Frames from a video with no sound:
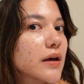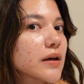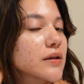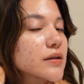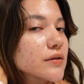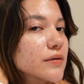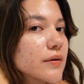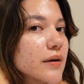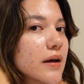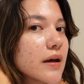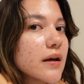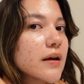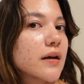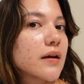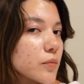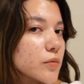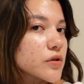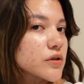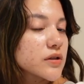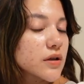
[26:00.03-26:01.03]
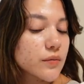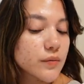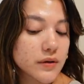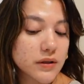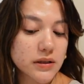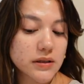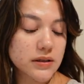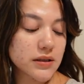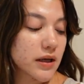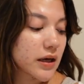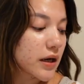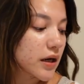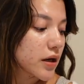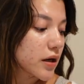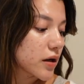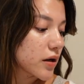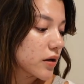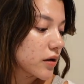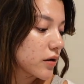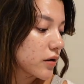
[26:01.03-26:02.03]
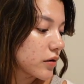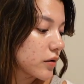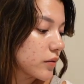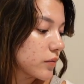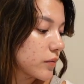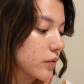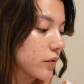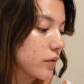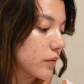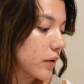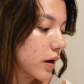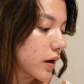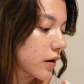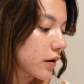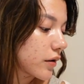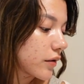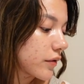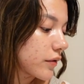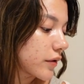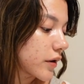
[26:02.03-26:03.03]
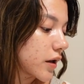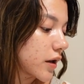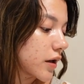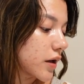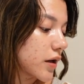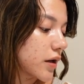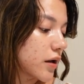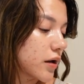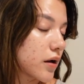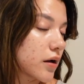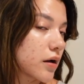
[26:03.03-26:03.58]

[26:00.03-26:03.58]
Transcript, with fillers: can do it. Almost done with this hair. Wakota.